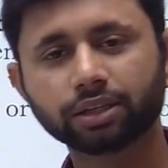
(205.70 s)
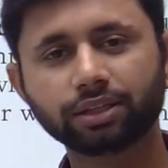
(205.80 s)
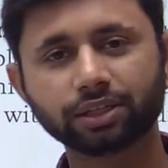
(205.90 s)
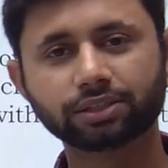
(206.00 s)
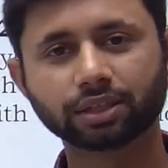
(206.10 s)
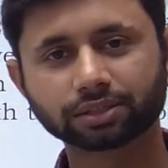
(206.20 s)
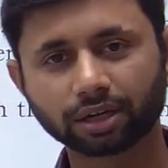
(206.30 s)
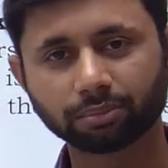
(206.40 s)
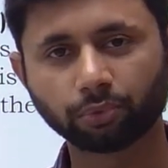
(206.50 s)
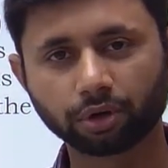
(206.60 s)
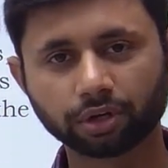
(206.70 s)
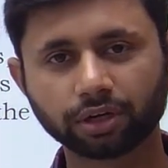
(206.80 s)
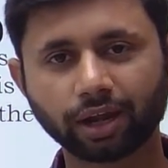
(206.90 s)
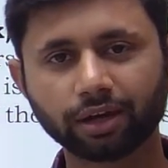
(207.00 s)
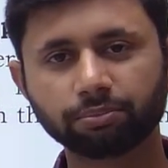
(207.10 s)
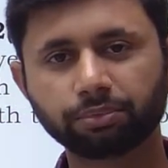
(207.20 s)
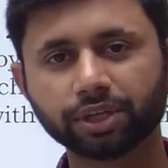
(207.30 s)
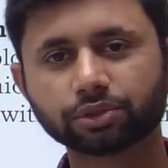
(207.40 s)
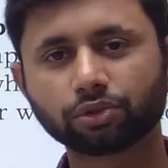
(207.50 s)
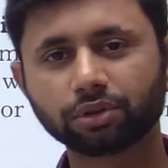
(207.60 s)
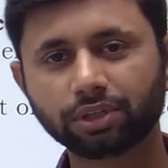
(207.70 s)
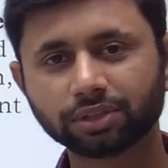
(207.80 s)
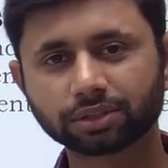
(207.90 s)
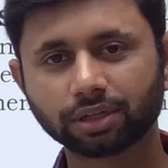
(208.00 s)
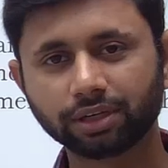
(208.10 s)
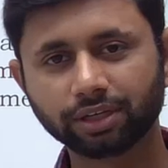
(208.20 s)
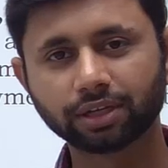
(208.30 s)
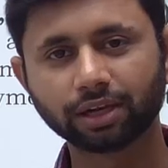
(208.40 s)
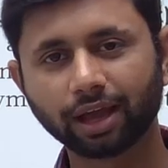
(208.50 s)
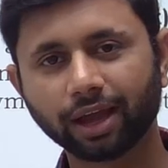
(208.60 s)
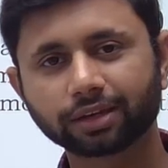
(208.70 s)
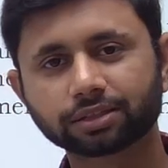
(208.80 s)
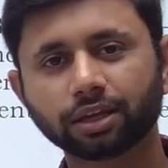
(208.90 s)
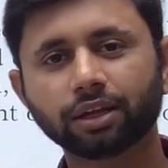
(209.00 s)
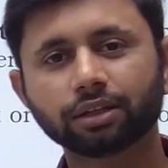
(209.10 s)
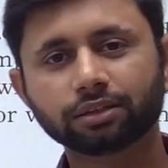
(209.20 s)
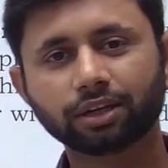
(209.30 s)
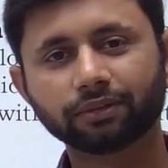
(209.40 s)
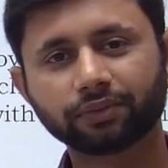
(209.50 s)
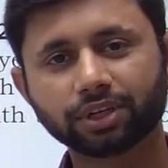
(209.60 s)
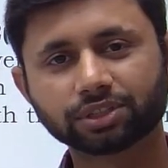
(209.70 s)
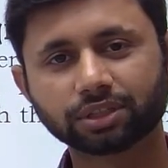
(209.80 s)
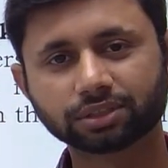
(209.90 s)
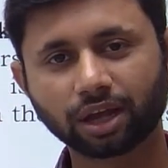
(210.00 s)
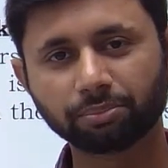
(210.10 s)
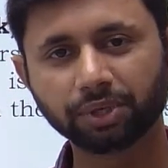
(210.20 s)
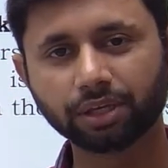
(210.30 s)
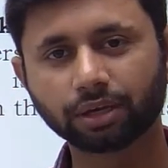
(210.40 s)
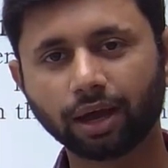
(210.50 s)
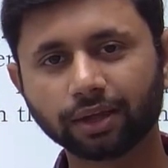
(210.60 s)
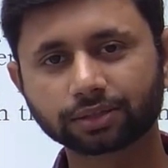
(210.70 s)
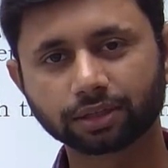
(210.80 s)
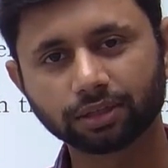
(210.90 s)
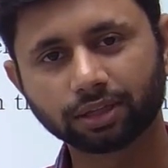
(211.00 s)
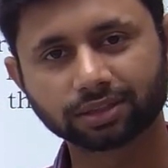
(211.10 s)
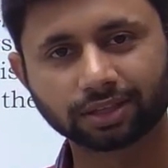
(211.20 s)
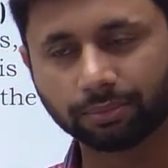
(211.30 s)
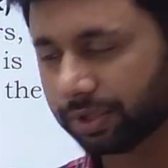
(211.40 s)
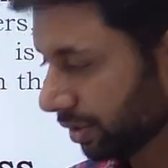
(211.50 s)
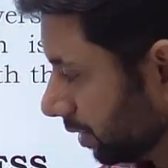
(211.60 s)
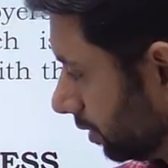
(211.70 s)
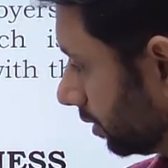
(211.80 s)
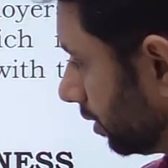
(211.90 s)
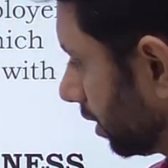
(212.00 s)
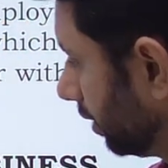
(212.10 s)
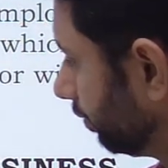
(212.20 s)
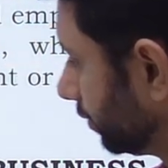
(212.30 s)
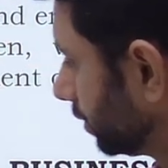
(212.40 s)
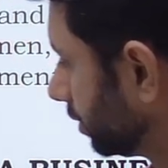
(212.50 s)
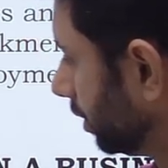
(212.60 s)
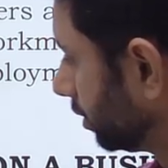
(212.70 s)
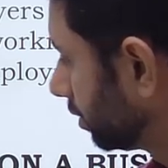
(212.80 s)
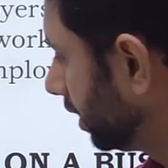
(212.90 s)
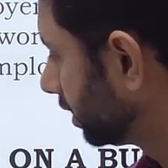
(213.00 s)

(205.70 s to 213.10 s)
these things are important, and based on these legal acts the definitions are being asked in the examination. Okay, let's